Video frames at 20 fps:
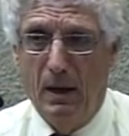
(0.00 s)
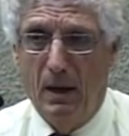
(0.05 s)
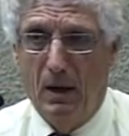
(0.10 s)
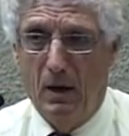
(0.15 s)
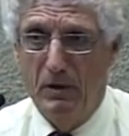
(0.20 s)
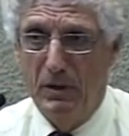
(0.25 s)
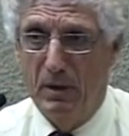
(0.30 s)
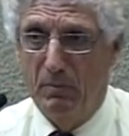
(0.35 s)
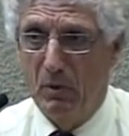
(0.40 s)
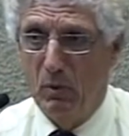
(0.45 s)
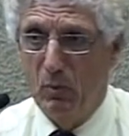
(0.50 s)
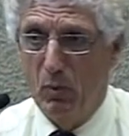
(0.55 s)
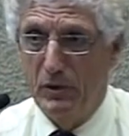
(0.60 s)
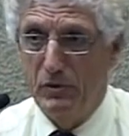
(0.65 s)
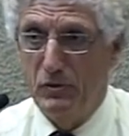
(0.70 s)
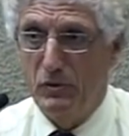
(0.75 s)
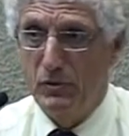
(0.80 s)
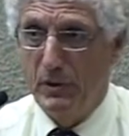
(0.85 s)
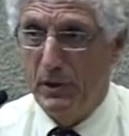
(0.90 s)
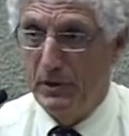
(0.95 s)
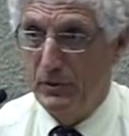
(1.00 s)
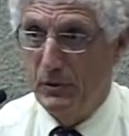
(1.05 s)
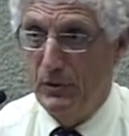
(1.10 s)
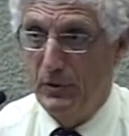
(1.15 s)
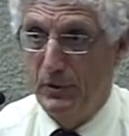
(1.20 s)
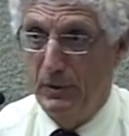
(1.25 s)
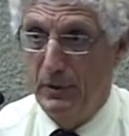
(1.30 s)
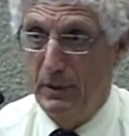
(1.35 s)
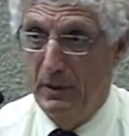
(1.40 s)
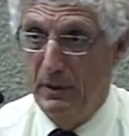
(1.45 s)
our number one
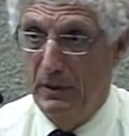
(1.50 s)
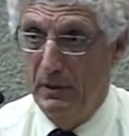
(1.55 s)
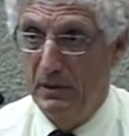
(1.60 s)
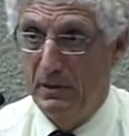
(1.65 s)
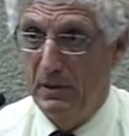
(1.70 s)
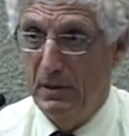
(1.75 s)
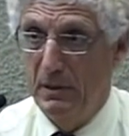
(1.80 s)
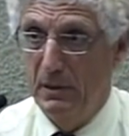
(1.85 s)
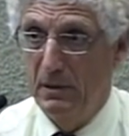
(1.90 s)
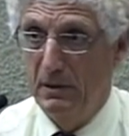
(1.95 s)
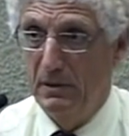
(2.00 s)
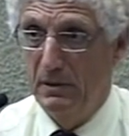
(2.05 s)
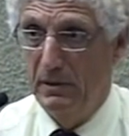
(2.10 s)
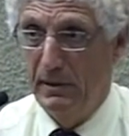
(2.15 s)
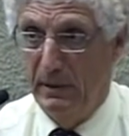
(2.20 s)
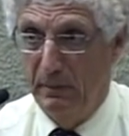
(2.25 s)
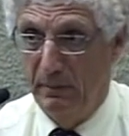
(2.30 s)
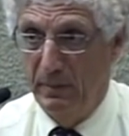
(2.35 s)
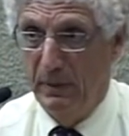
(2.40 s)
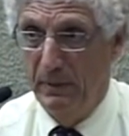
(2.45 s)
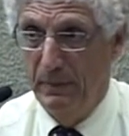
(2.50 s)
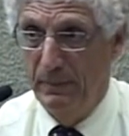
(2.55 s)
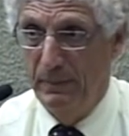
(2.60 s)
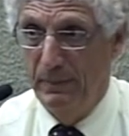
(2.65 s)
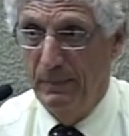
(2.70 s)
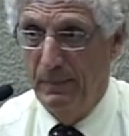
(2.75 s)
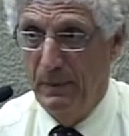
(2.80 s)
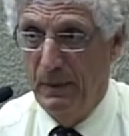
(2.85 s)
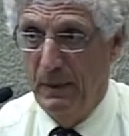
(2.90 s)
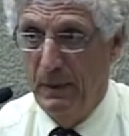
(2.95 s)
stressor is sleep.
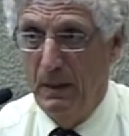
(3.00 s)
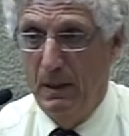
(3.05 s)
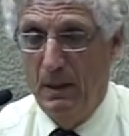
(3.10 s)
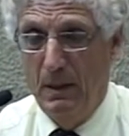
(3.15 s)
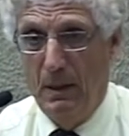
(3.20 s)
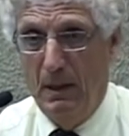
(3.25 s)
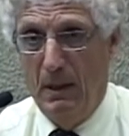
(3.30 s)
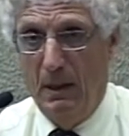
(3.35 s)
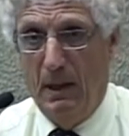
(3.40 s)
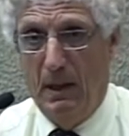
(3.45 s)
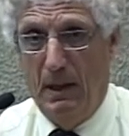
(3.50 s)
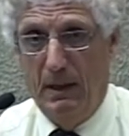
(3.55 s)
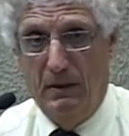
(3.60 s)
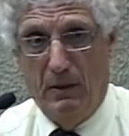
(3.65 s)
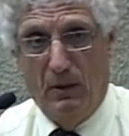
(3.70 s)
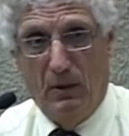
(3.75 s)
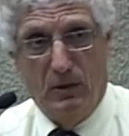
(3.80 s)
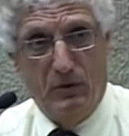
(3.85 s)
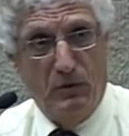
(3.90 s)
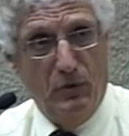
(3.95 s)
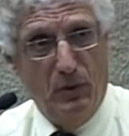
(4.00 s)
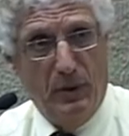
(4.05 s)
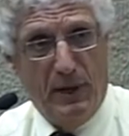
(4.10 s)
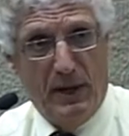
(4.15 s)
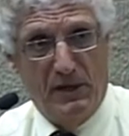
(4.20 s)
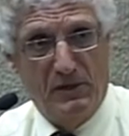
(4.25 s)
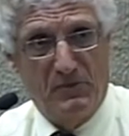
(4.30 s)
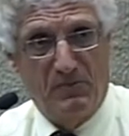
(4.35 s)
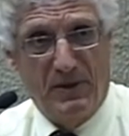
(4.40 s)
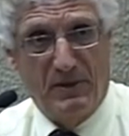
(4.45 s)
And there are two
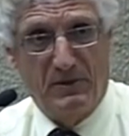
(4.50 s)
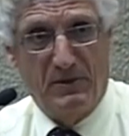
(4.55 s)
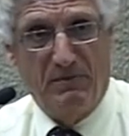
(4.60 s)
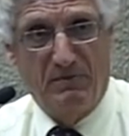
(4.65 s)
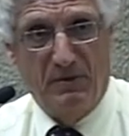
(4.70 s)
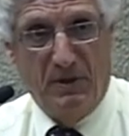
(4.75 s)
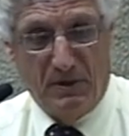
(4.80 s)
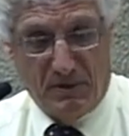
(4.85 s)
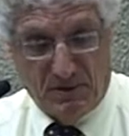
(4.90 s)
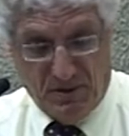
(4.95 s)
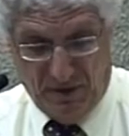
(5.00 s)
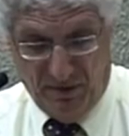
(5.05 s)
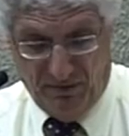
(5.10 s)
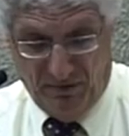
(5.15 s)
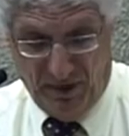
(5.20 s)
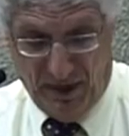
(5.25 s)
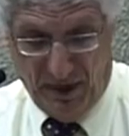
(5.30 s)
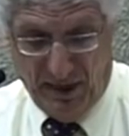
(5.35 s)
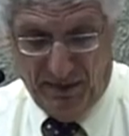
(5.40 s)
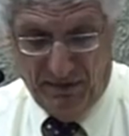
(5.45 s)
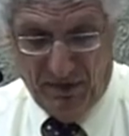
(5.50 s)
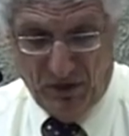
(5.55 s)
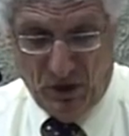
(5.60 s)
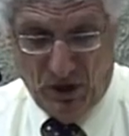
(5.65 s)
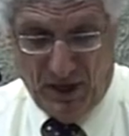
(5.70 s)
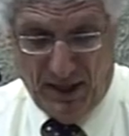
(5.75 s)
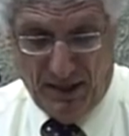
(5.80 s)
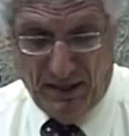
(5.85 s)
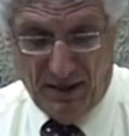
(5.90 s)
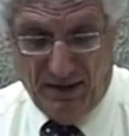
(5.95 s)
aspects of this, and if we have a
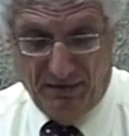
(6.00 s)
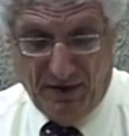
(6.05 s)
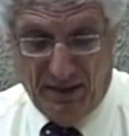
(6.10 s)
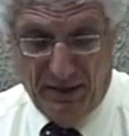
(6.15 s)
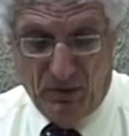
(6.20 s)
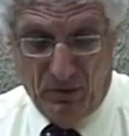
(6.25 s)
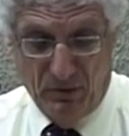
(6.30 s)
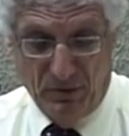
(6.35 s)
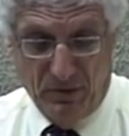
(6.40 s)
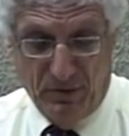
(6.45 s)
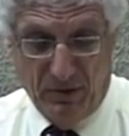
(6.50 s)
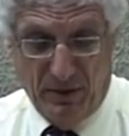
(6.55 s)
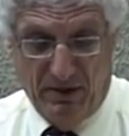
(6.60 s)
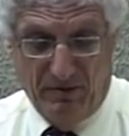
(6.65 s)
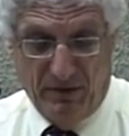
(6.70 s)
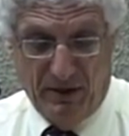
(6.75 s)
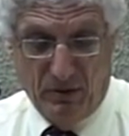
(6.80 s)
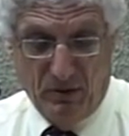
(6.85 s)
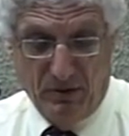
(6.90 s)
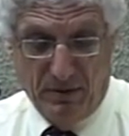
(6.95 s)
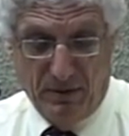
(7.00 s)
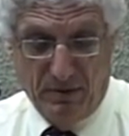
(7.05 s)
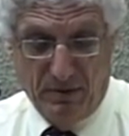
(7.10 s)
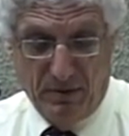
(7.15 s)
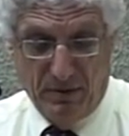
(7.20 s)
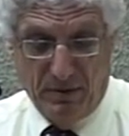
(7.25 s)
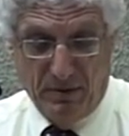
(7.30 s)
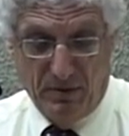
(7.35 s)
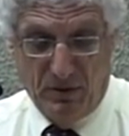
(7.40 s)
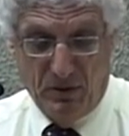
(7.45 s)
chance, if I don't
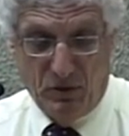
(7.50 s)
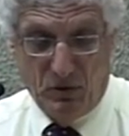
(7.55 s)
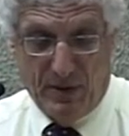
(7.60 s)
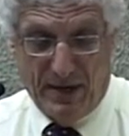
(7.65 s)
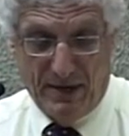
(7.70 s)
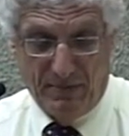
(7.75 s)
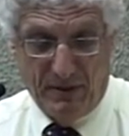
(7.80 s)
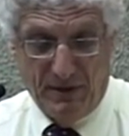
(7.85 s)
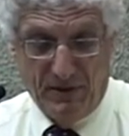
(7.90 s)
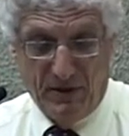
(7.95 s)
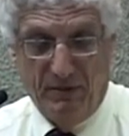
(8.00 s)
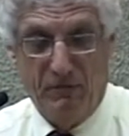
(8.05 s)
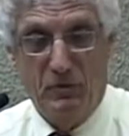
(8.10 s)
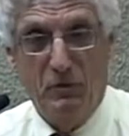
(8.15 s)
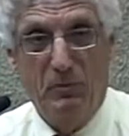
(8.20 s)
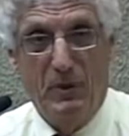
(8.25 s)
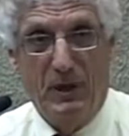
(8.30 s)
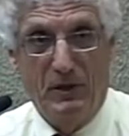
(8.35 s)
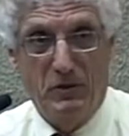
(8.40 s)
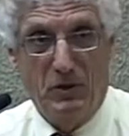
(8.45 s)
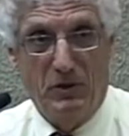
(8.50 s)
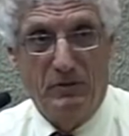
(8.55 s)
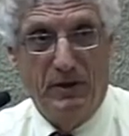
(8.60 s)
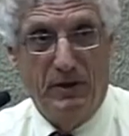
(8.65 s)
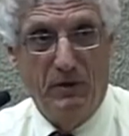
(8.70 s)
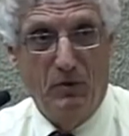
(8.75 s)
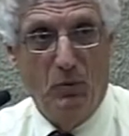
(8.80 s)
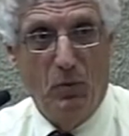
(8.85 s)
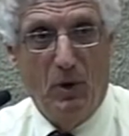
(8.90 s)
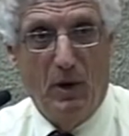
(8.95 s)
distract myself too much, I'll
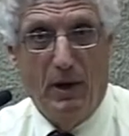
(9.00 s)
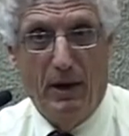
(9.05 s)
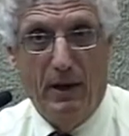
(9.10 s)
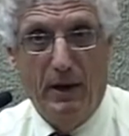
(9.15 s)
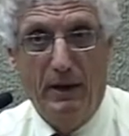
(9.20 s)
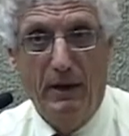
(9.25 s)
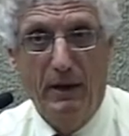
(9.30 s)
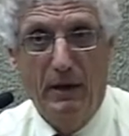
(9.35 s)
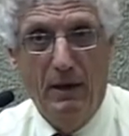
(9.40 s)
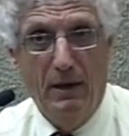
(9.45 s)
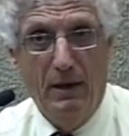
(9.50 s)
tell you why.